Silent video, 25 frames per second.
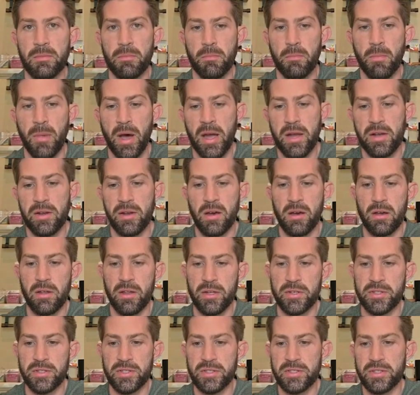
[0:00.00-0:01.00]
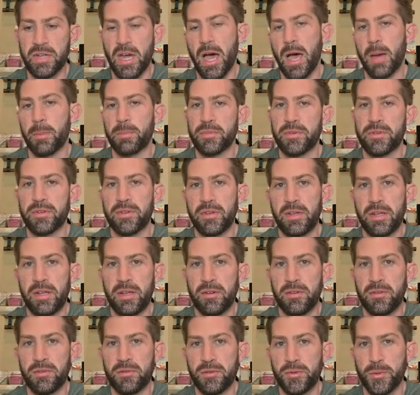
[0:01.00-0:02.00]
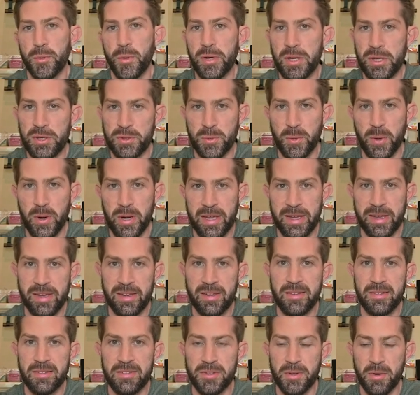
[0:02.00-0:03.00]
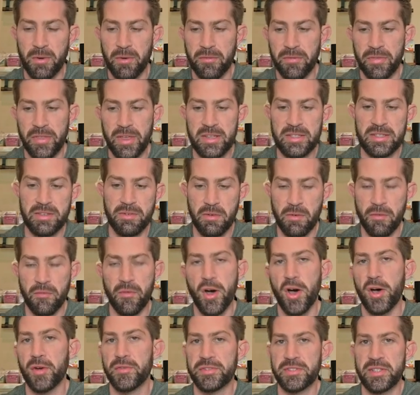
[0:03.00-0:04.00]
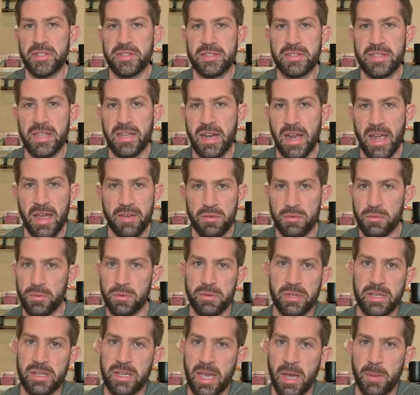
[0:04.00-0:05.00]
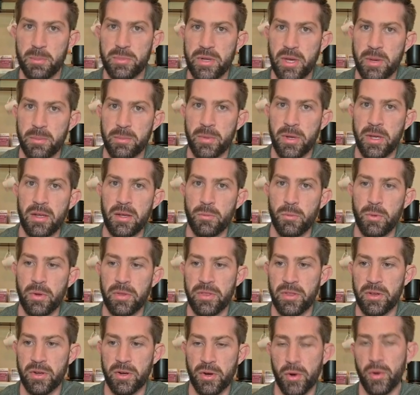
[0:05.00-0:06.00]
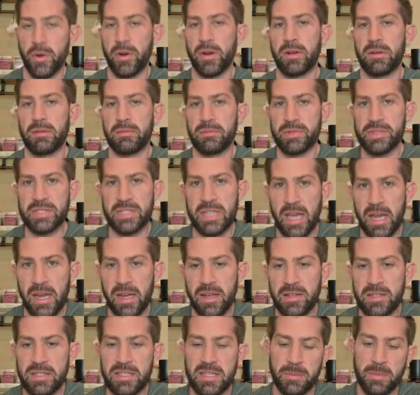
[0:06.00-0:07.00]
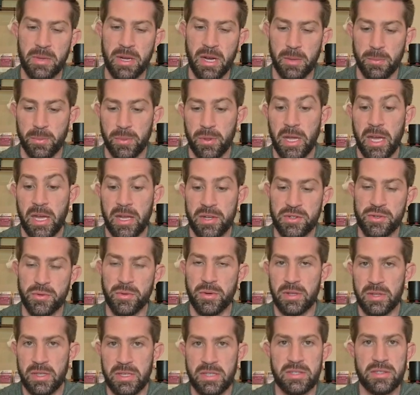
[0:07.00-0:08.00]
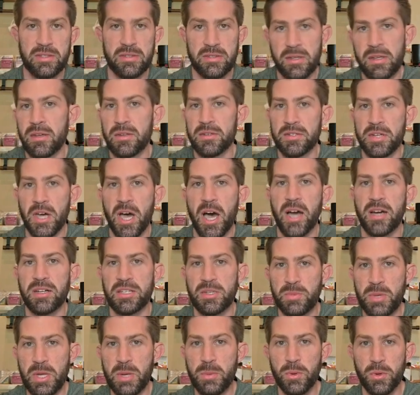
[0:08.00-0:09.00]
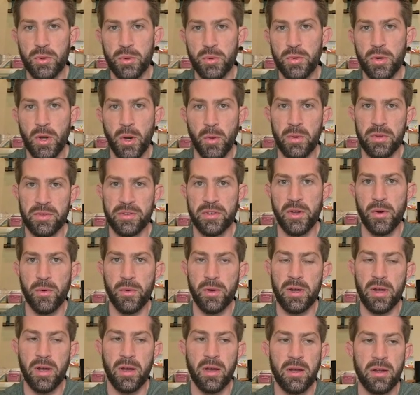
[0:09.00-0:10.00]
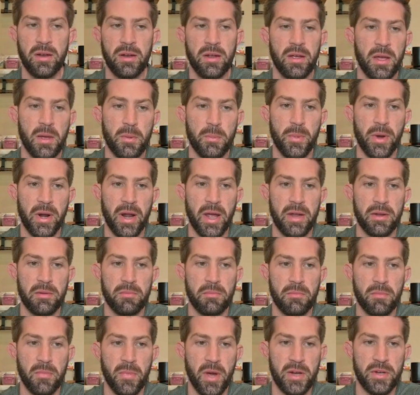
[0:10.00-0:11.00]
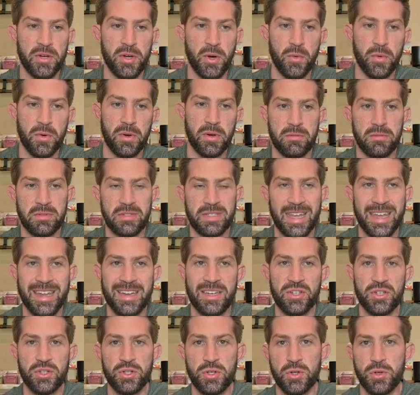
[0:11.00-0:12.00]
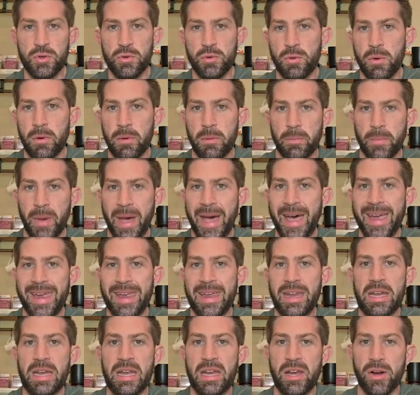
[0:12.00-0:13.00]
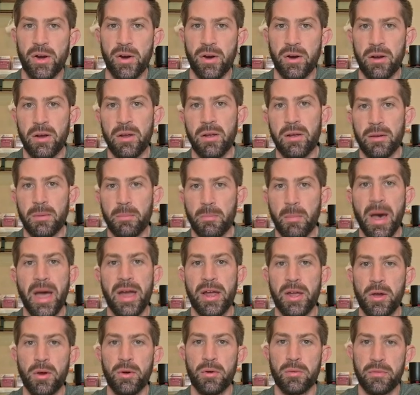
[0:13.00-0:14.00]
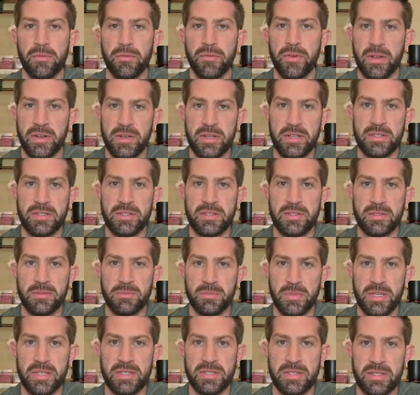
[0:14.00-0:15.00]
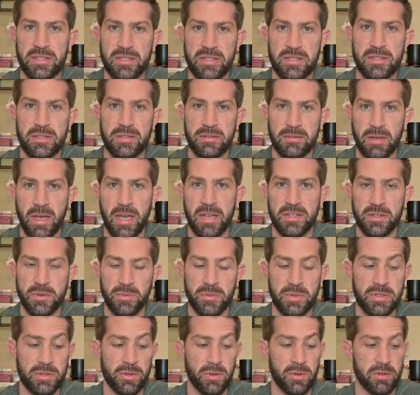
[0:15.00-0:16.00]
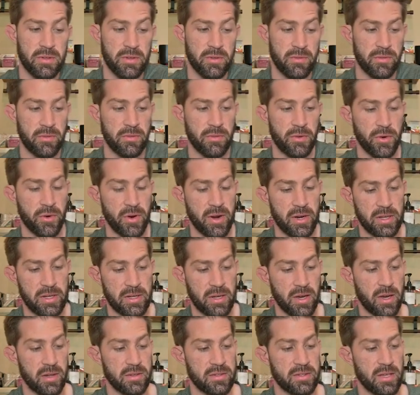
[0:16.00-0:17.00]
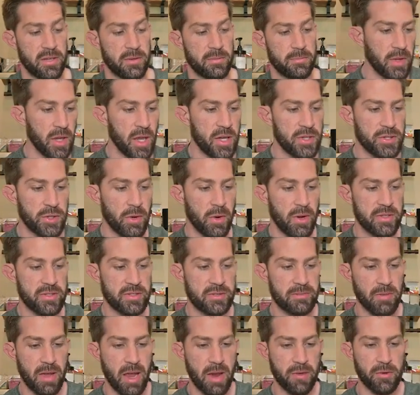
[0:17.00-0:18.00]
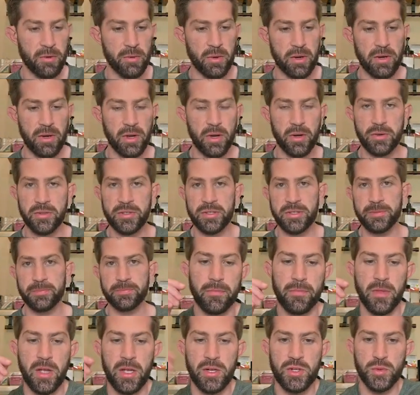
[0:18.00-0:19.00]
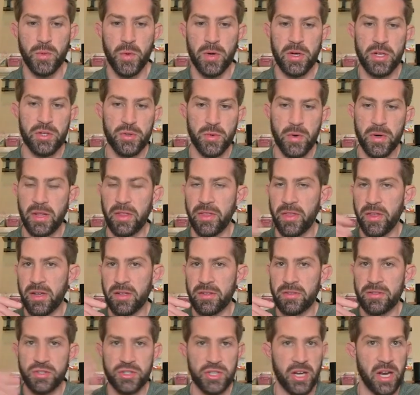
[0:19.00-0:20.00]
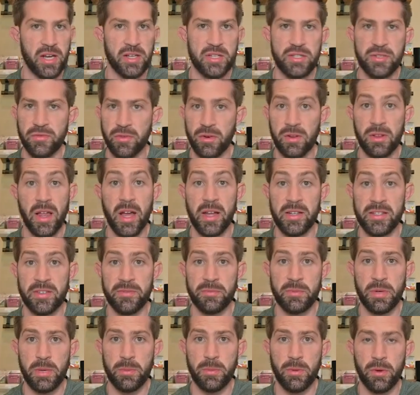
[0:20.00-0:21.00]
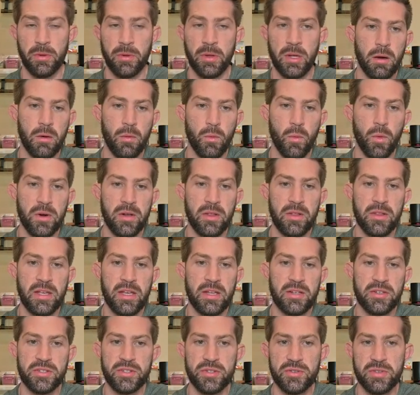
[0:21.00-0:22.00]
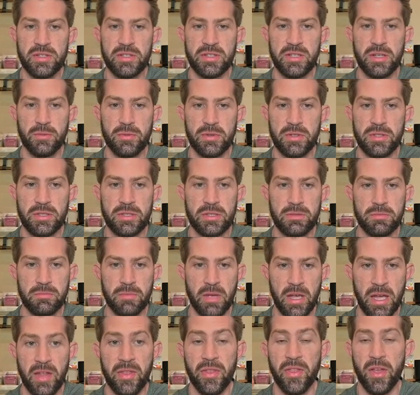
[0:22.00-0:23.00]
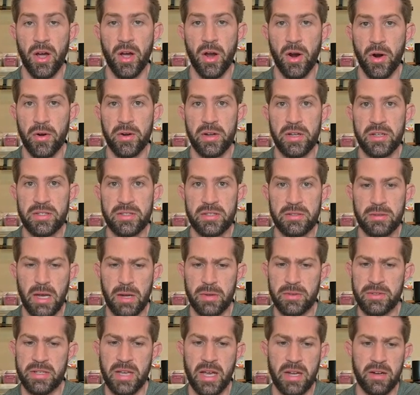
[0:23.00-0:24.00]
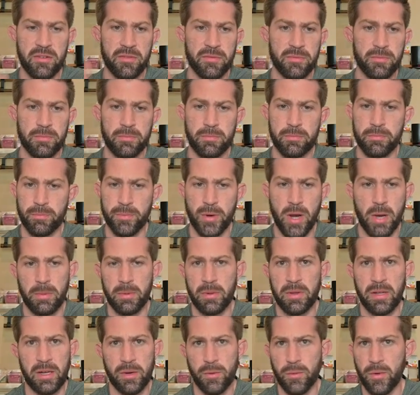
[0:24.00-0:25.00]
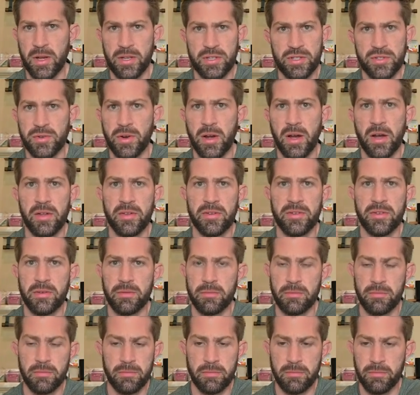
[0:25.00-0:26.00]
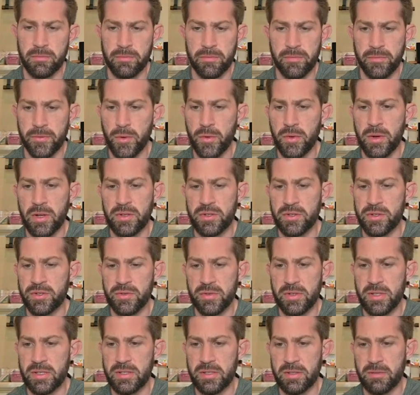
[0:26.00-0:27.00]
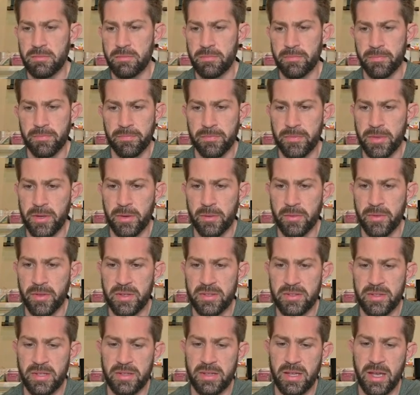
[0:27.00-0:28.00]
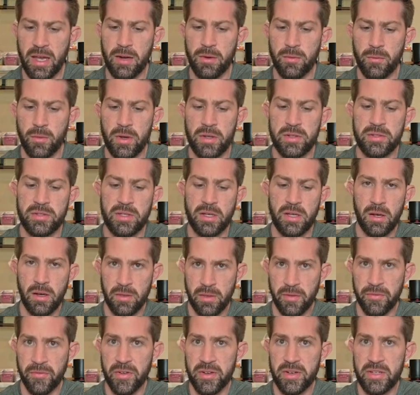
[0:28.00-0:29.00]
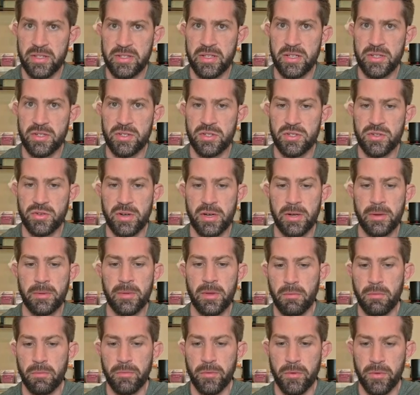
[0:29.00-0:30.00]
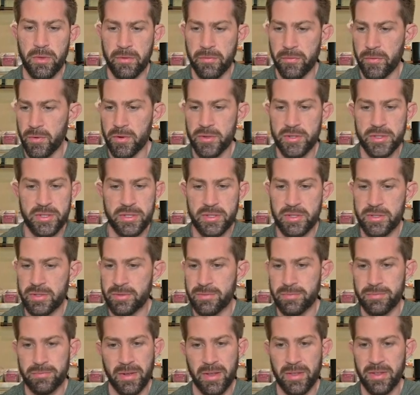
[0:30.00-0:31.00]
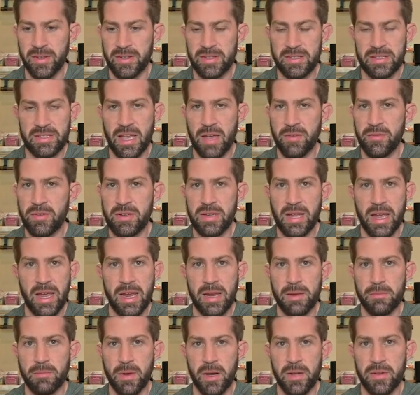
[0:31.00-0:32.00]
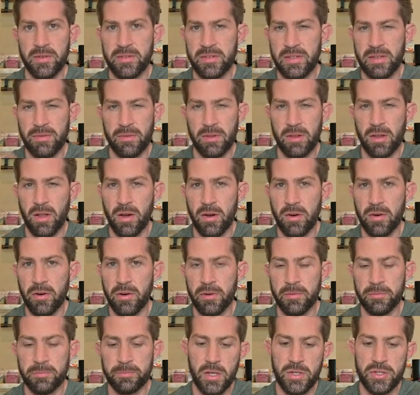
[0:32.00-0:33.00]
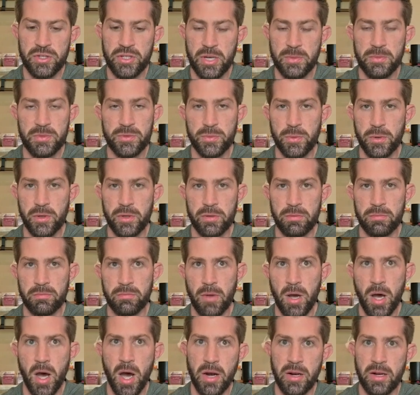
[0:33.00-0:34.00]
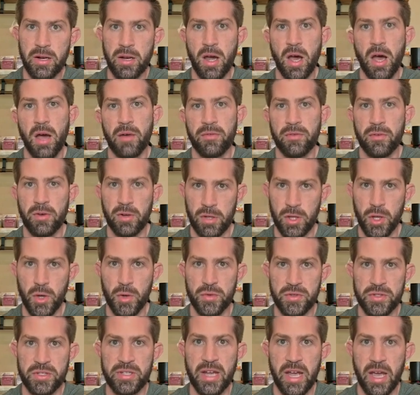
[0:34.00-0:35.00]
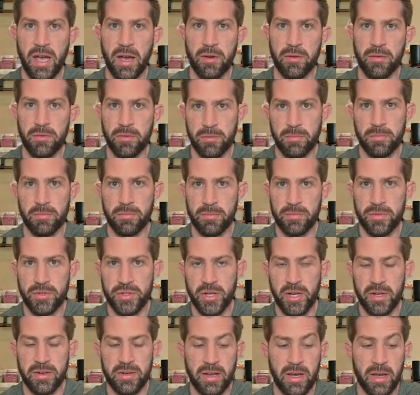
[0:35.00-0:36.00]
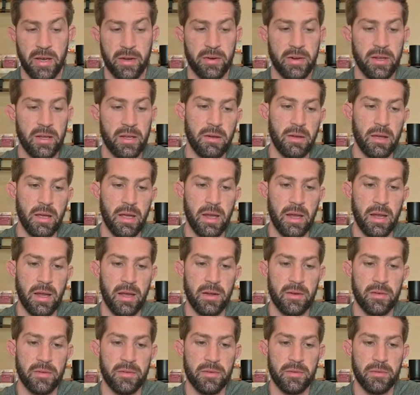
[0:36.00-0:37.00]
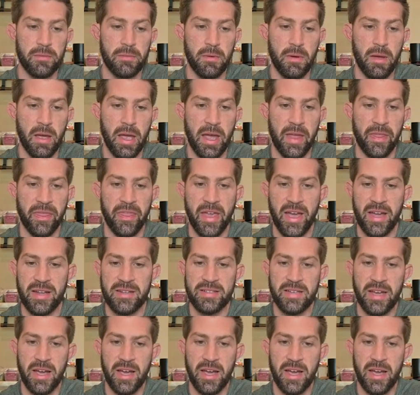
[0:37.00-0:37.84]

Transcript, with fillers: My knowledge stopped in 2020 so if things have evolved since then, I haven't really kept up with the current science. I mean, I plan to at least talk to people who know what's going on, but I, I don't tend to pioneer my own fitness business as a result of creating content. So, as everyone knows, in 2020, things changed for lots of people. One of the industries that was hit the hardest outside of probably like restaurants and food industries and you know things like that was the fitness industry for the first, I think, seven to eight months, even longer, gyms were on and off closed down or shut down. And at that